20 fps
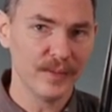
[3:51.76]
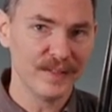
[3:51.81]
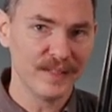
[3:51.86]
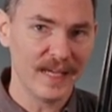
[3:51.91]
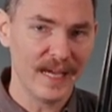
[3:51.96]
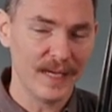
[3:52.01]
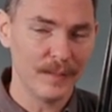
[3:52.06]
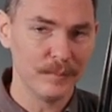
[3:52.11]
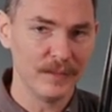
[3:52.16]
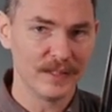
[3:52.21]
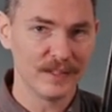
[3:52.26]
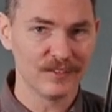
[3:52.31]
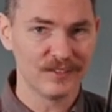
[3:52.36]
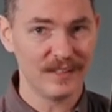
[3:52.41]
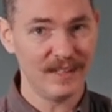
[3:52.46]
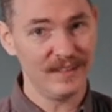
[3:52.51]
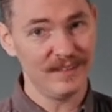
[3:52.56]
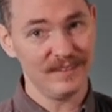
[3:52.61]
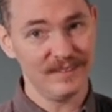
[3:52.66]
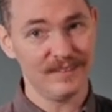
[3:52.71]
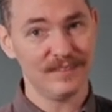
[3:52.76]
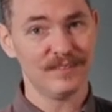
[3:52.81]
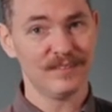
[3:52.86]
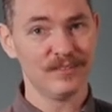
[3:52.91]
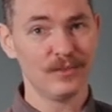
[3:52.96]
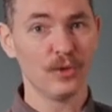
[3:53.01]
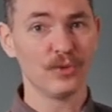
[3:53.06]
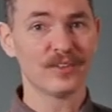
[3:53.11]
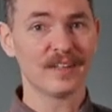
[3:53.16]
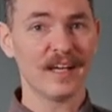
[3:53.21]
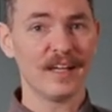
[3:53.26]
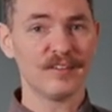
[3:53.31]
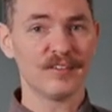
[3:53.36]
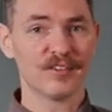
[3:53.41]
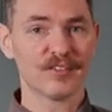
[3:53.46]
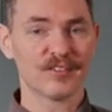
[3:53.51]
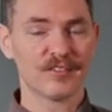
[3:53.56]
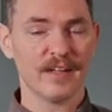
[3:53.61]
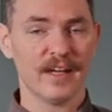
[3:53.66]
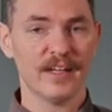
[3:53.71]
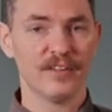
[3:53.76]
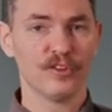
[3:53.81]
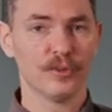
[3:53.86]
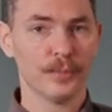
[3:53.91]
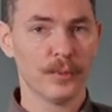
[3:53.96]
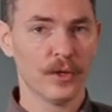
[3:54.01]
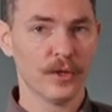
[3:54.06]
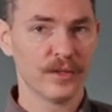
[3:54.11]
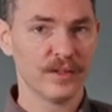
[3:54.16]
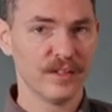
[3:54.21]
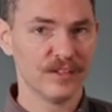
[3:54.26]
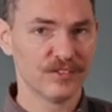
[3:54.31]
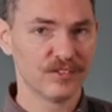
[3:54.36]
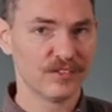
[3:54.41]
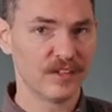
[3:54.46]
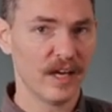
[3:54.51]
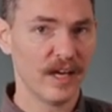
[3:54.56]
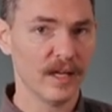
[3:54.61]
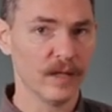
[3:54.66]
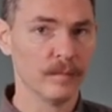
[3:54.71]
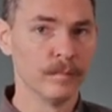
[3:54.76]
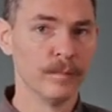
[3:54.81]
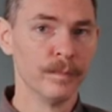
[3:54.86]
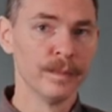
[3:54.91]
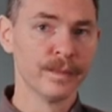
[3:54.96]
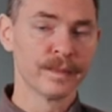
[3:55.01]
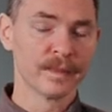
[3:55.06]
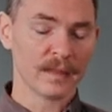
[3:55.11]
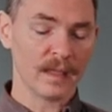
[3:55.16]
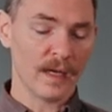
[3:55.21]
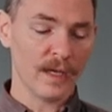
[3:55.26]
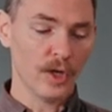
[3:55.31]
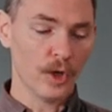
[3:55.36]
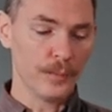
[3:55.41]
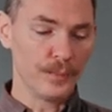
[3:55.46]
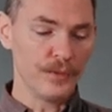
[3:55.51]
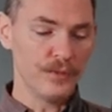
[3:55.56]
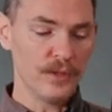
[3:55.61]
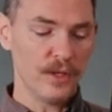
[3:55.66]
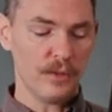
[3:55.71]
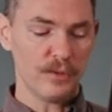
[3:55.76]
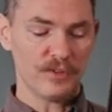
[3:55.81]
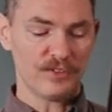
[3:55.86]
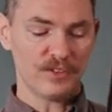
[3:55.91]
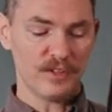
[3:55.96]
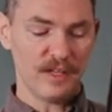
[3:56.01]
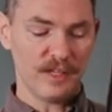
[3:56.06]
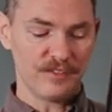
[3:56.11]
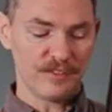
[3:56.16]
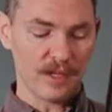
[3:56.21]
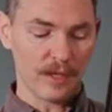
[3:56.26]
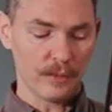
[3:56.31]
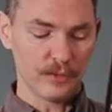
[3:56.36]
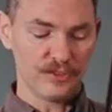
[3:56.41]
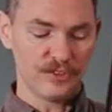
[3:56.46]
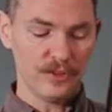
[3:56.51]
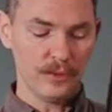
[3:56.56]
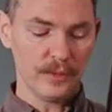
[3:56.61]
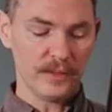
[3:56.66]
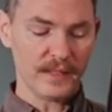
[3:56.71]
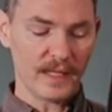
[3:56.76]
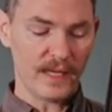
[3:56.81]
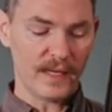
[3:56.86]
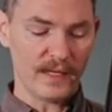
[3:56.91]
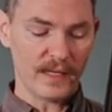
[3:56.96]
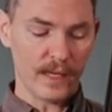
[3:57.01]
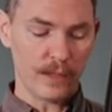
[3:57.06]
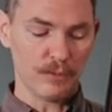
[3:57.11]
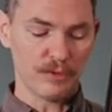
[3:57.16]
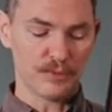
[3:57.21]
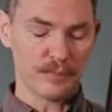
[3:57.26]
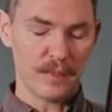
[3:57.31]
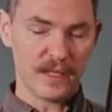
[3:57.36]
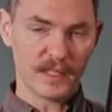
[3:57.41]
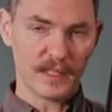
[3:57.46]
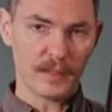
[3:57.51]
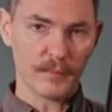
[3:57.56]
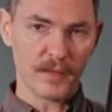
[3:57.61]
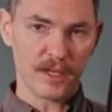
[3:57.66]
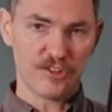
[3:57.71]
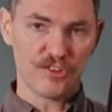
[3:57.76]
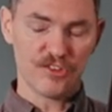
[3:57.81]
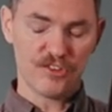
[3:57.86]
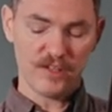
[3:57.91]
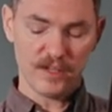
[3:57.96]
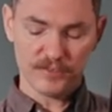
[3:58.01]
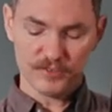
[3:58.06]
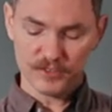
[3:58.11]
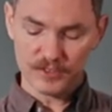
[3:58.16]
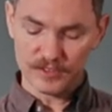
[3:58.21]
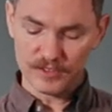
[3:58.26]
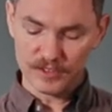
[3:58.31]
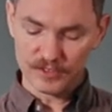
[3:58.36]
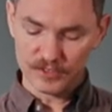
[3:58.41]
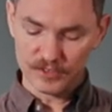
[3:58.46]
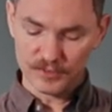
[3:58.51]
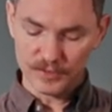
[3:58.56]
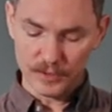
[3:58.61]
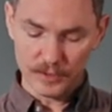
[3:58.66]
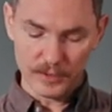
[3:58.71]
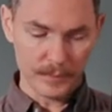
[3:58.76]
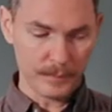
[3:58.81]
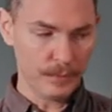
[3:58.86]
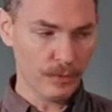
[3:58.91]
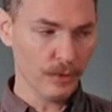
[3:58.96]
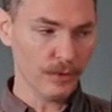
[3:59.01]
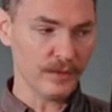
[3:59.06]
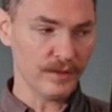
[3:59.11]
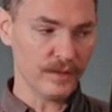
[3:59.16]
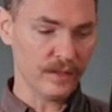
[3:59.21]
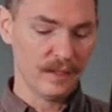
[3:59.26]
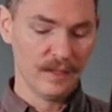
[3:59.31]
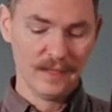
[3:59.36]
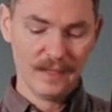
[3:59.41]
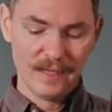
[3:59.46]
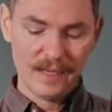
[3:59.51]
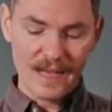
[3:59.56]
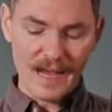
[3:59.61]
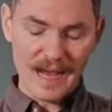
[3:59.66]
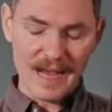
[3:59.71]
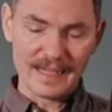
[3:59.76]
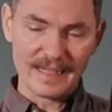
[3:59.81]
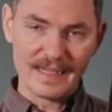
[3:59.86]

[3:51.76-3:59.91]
with that, because those kinds of slides are part of this style. I hope you noticed that as I was doing that and I was making my shifts, and this is very important, I